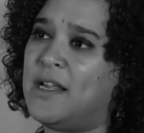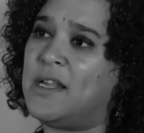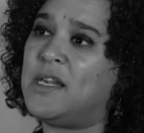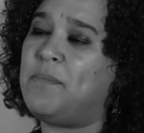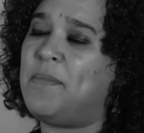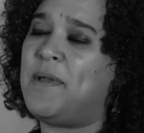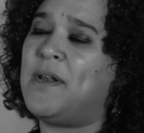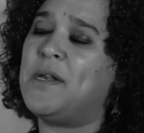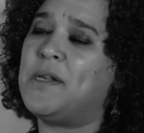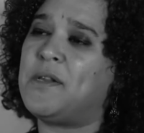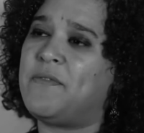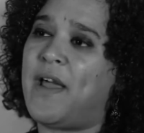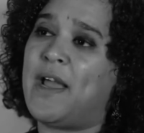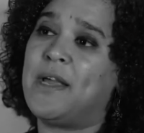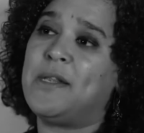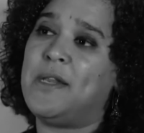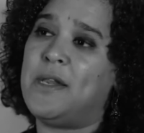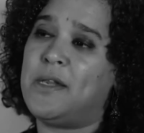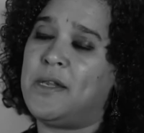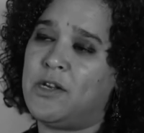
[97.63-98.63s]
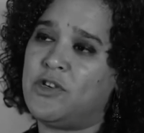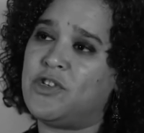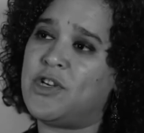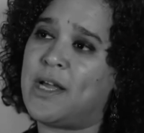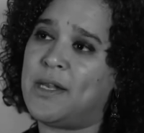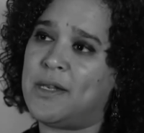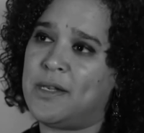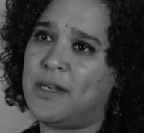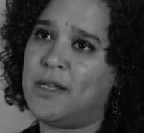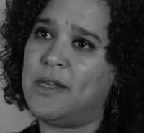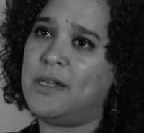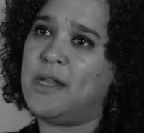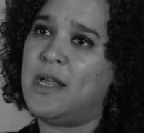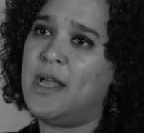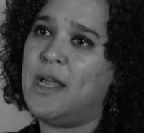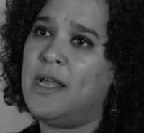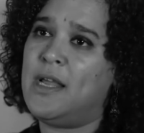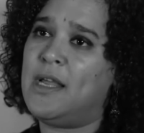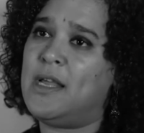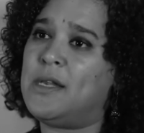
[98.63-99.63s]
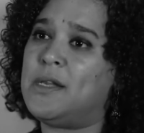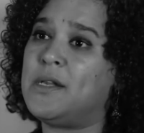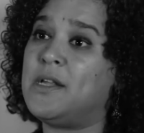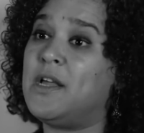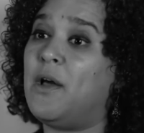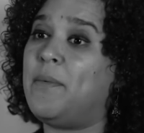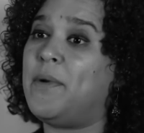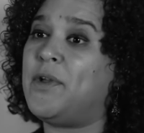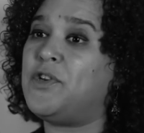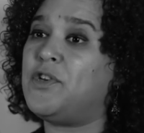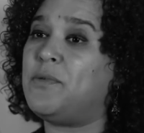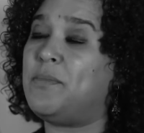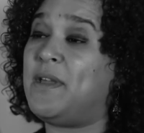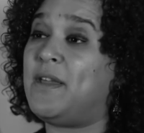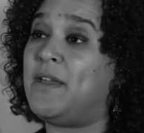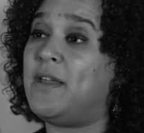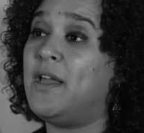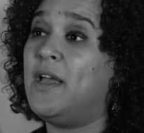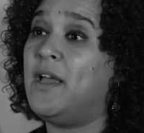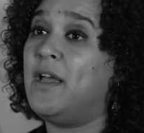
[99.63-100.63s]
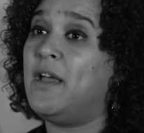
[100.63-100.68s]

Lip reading: her experience of accessing justice is going to be